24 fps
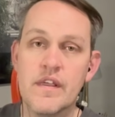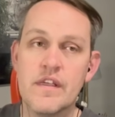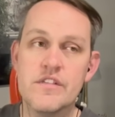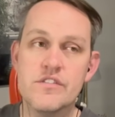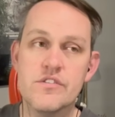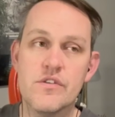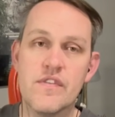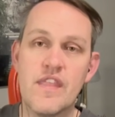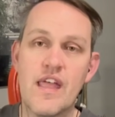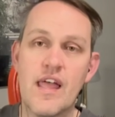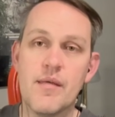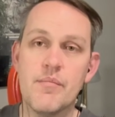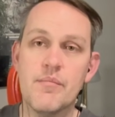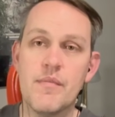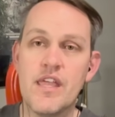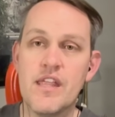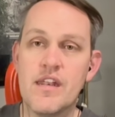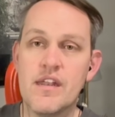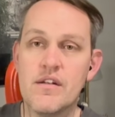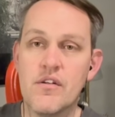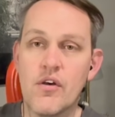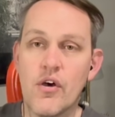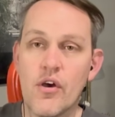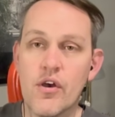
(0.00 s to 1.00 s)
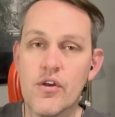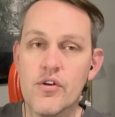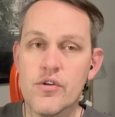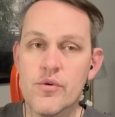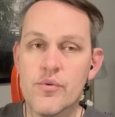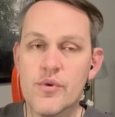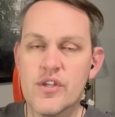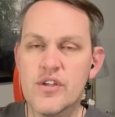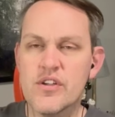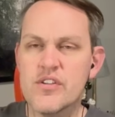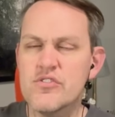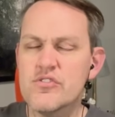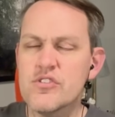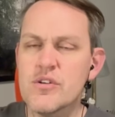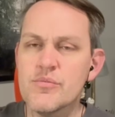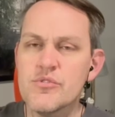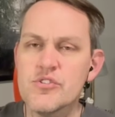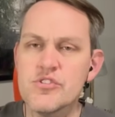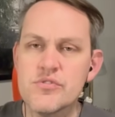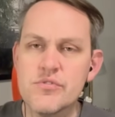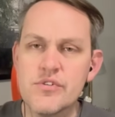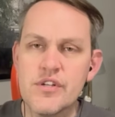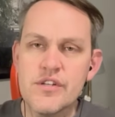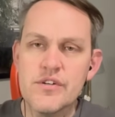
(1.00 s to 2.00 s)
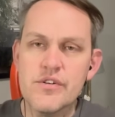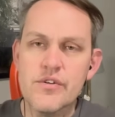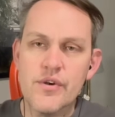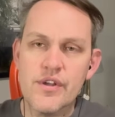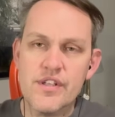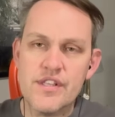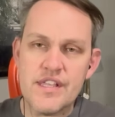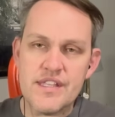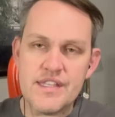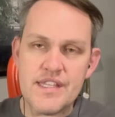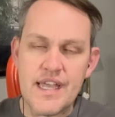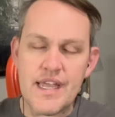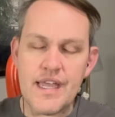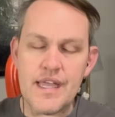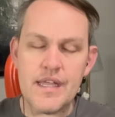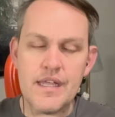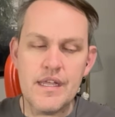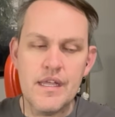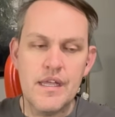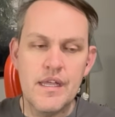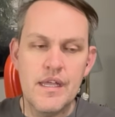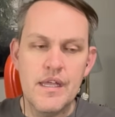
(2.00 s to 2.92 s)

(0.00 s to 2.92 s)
So that made it harder. We couldn't troubleshoot it during the day.